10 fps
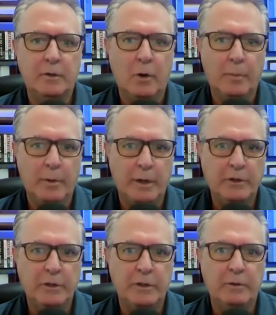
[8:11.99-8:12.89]

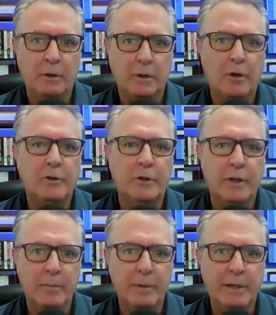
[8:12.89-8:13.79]
corporation or a larger
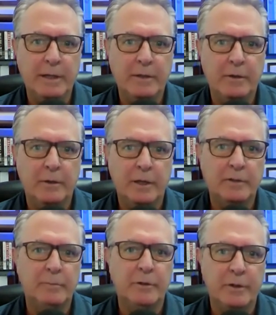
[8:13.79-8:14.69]
company, your
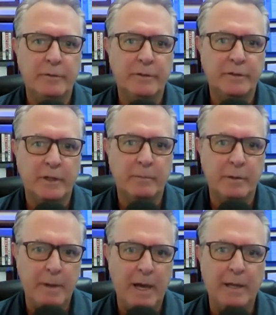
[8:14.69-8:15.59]
customer service is going to
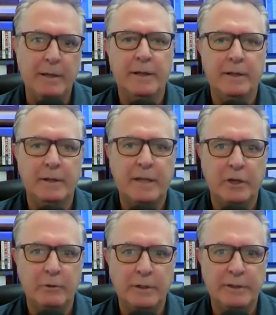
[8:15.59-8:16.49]
be bad. I think it's a
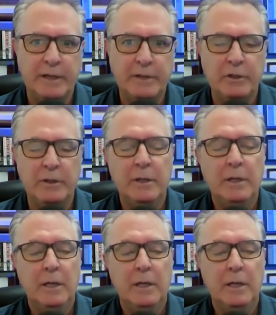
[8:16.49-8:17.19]
generalization.